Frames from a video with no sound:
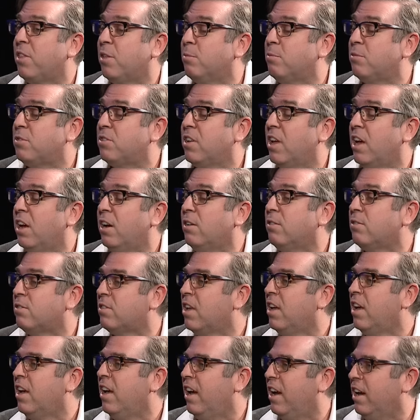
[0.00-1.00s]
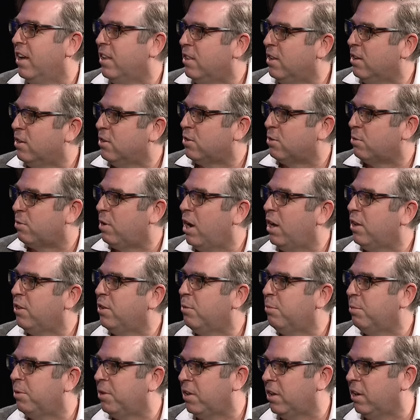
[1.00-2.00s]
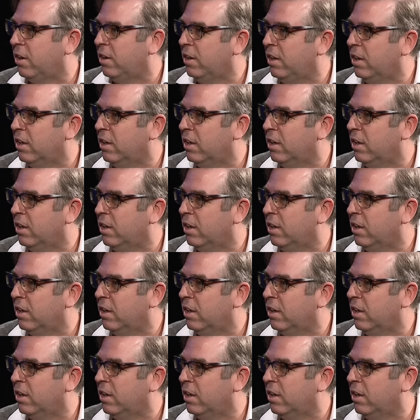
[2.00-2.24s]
themselves and those around them that they need.